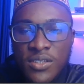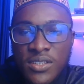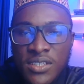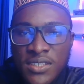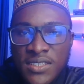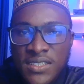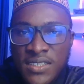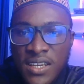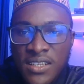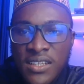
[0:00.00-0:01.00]
This is
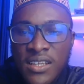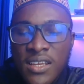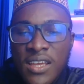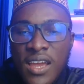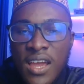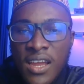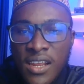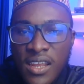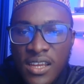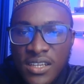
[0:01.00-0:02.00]
an
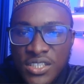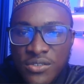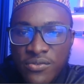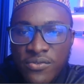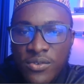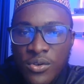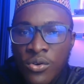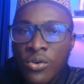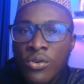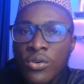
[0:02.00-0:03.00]
handkerchief.
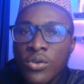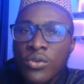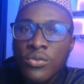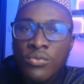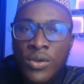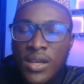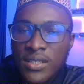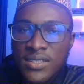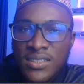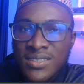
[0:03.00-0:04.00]
Or we
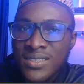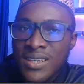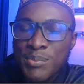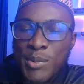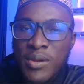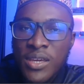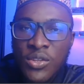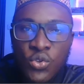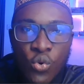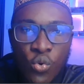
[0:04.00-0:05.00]
can say maybe a
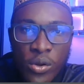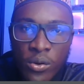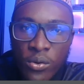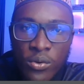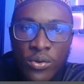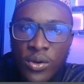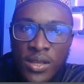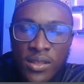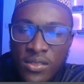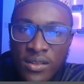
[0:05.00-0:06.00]
towel or
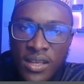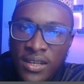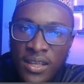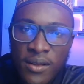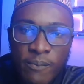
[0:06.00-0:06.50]
anything like that.